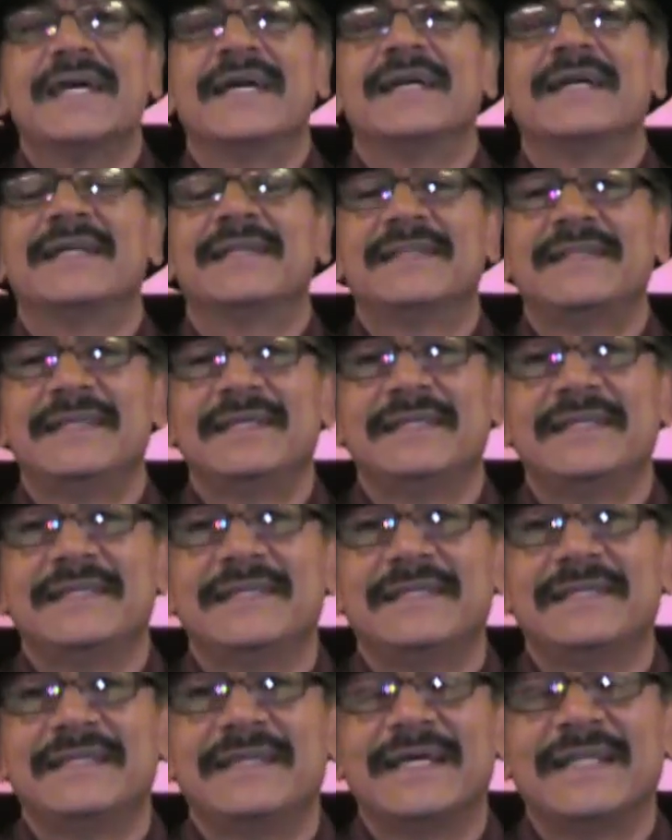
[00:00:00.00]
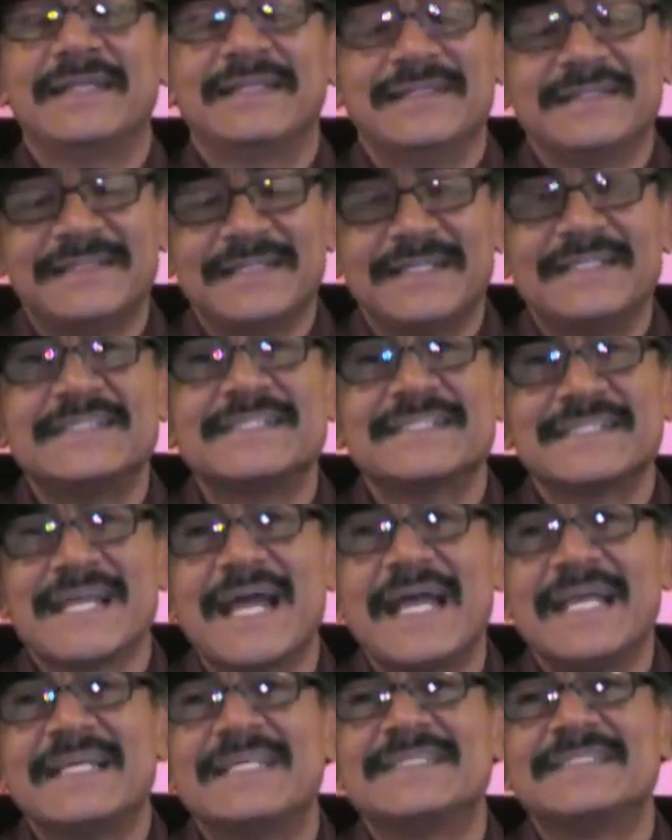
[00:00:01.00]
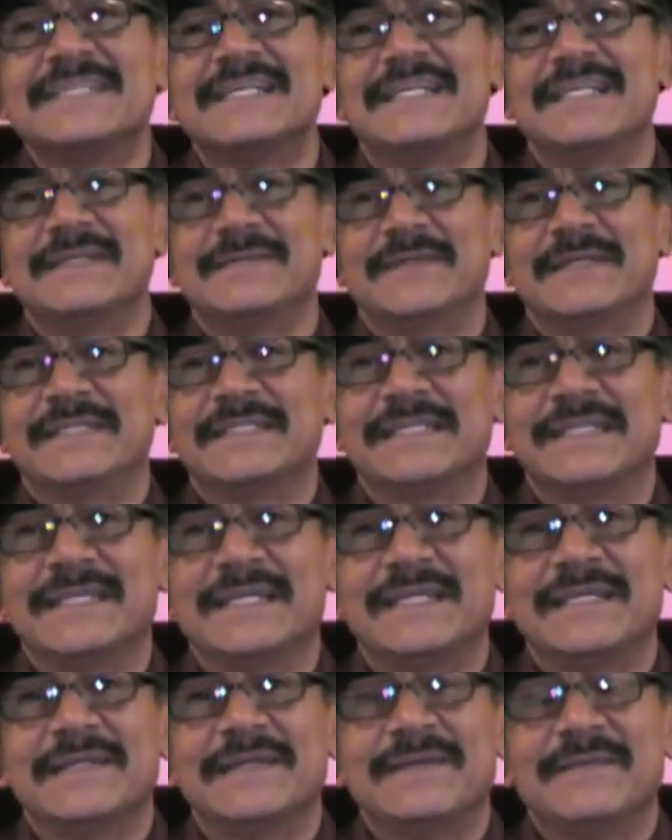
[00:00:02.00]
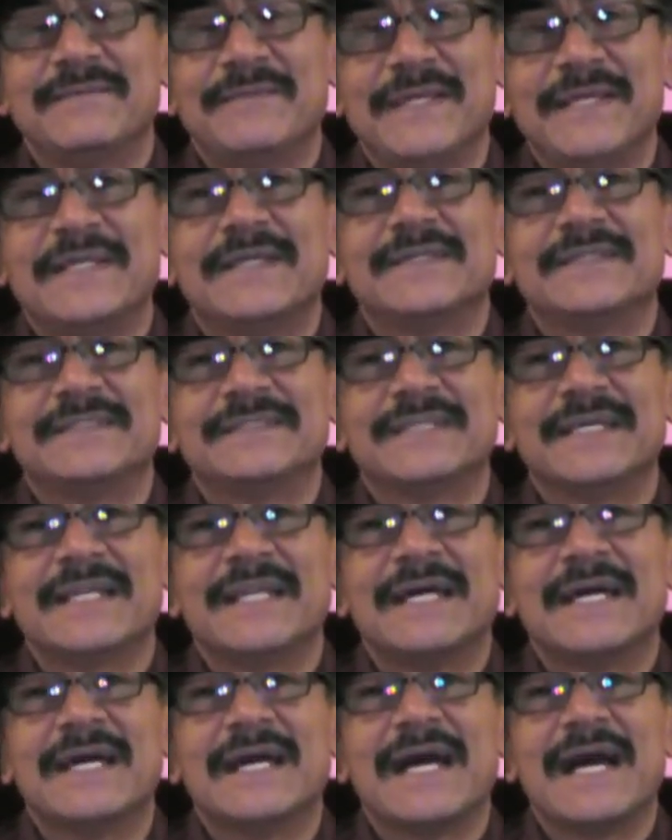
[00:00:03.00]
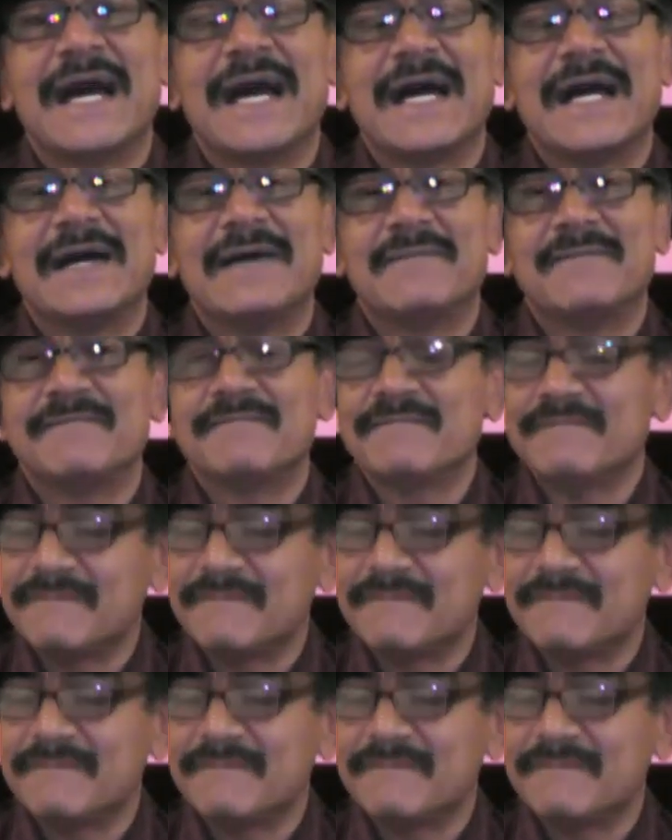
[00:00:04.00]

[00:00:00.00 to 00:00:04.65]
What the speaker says: and the sky is the limit, because I